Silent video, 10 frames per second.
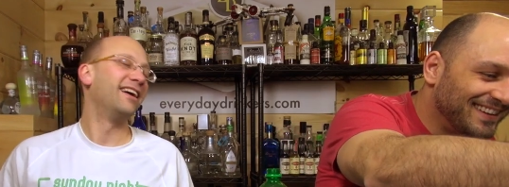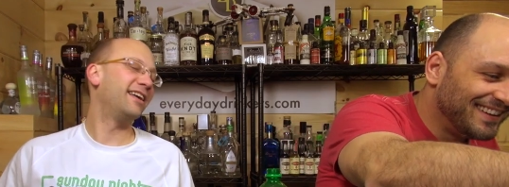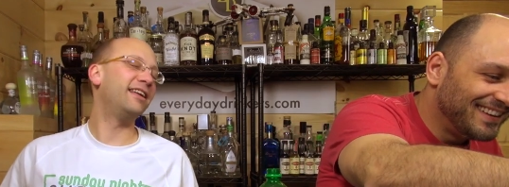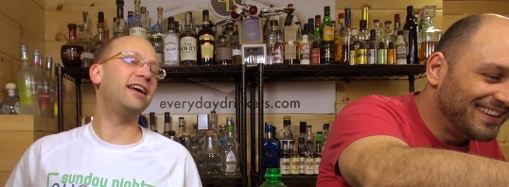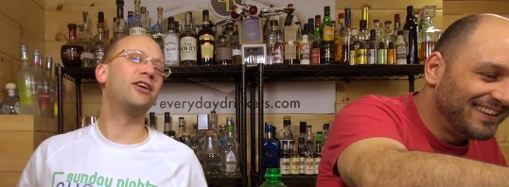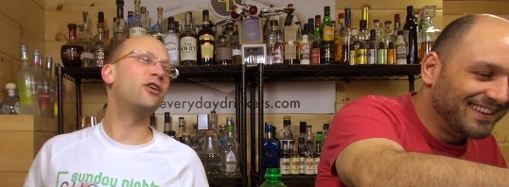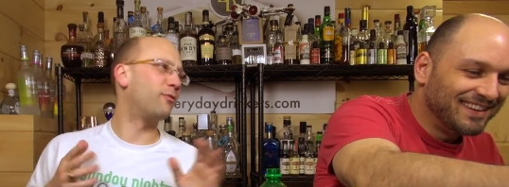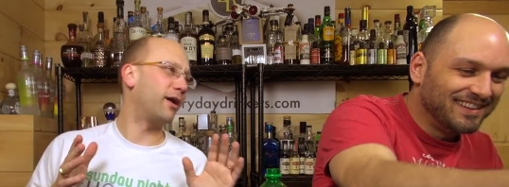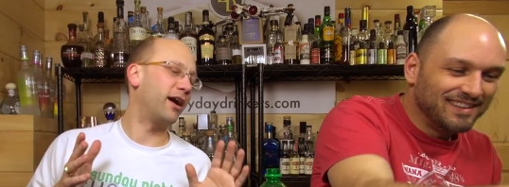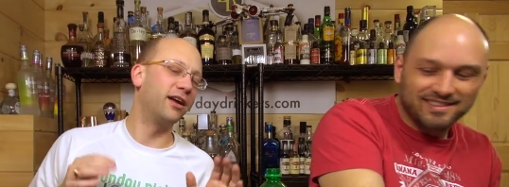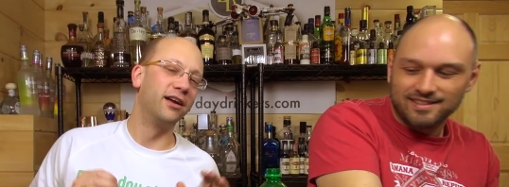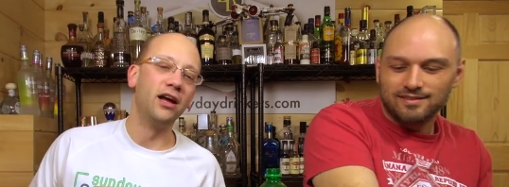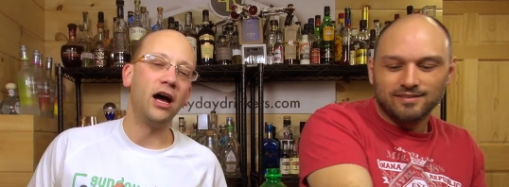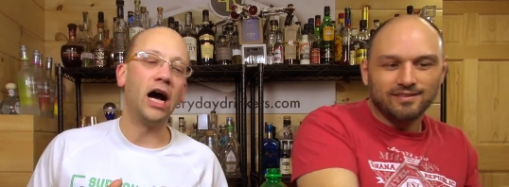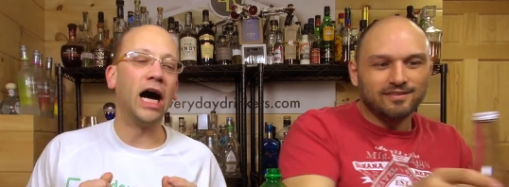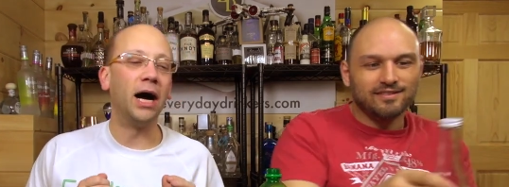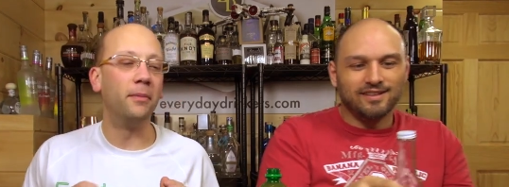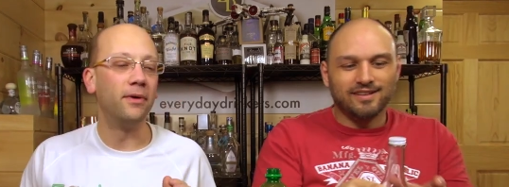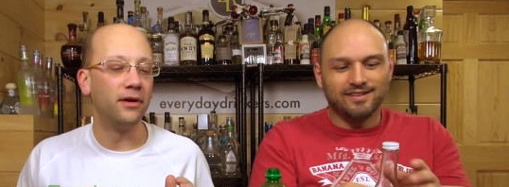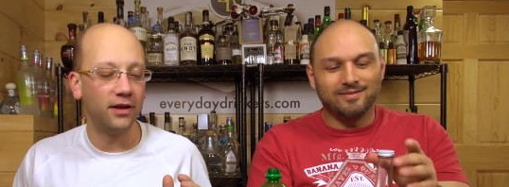Speaker 1: in, in a good way. Um,
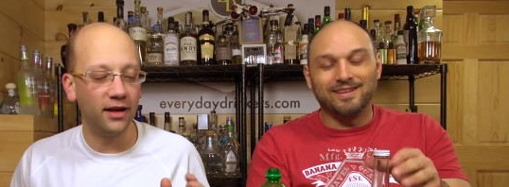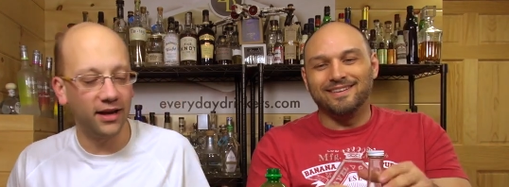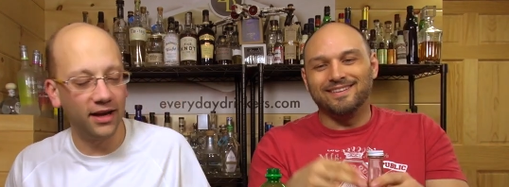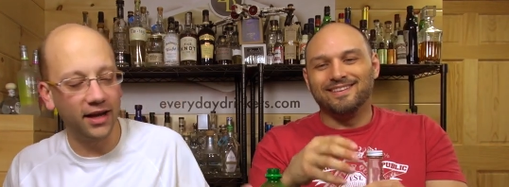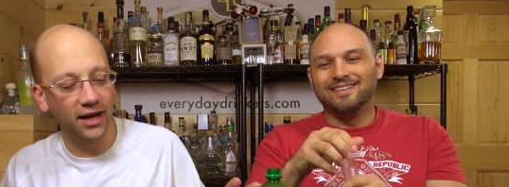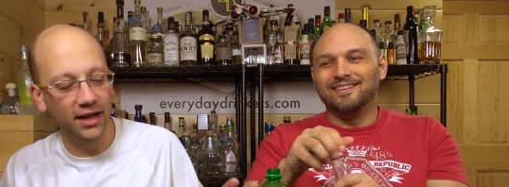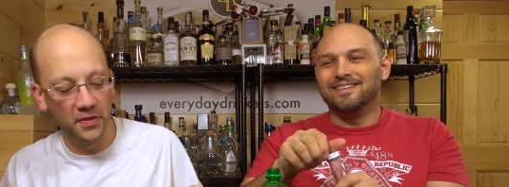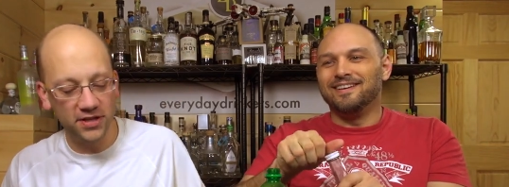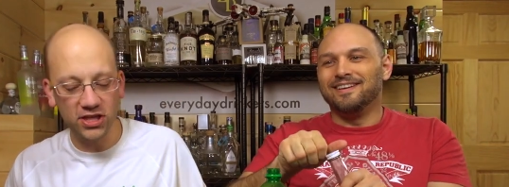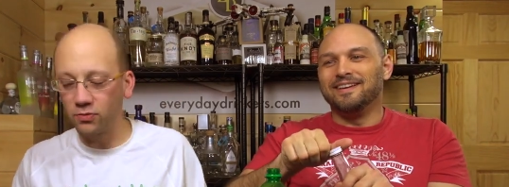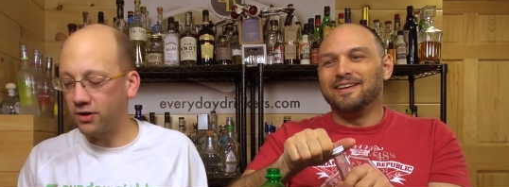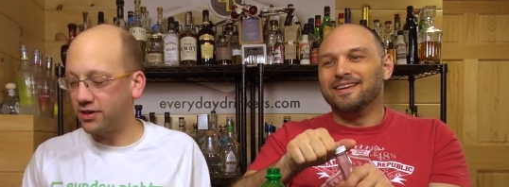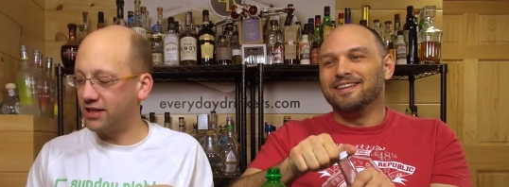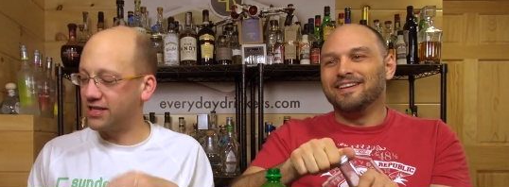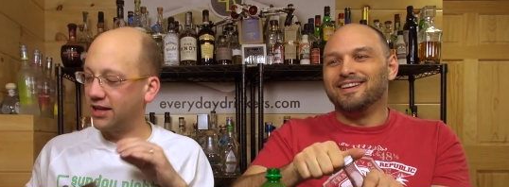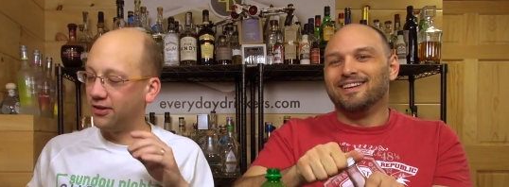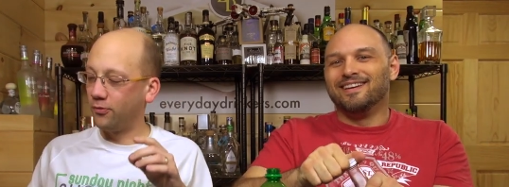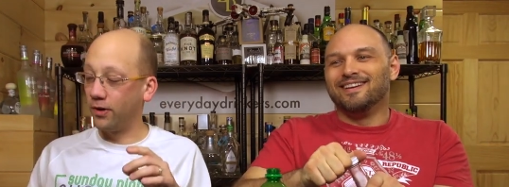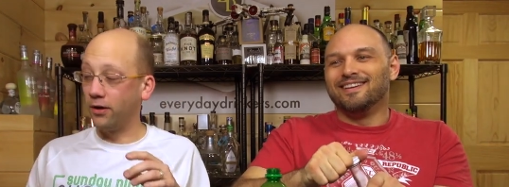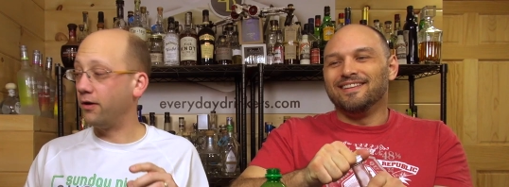this is where things get a little
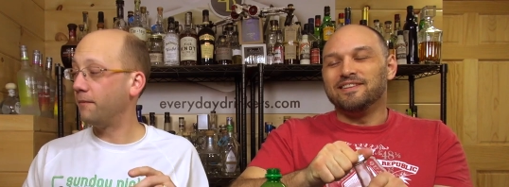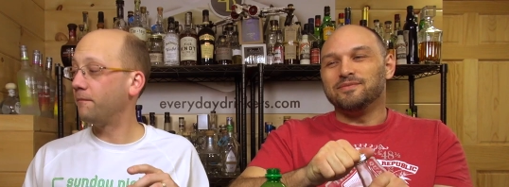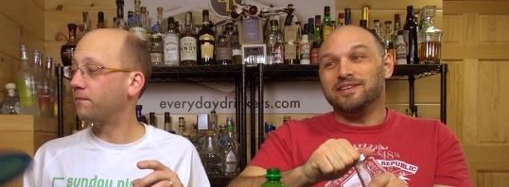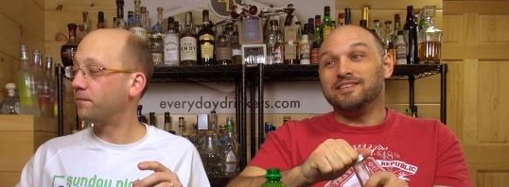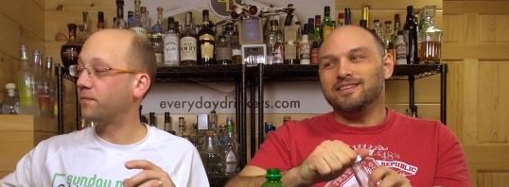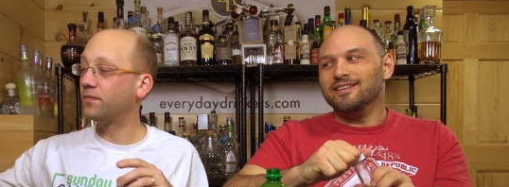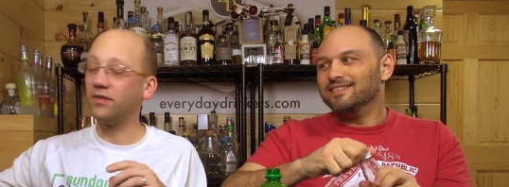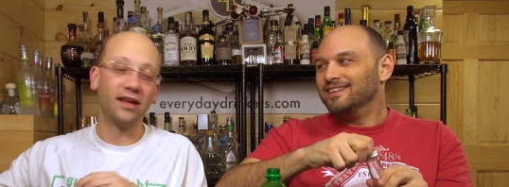weird. That's what he said.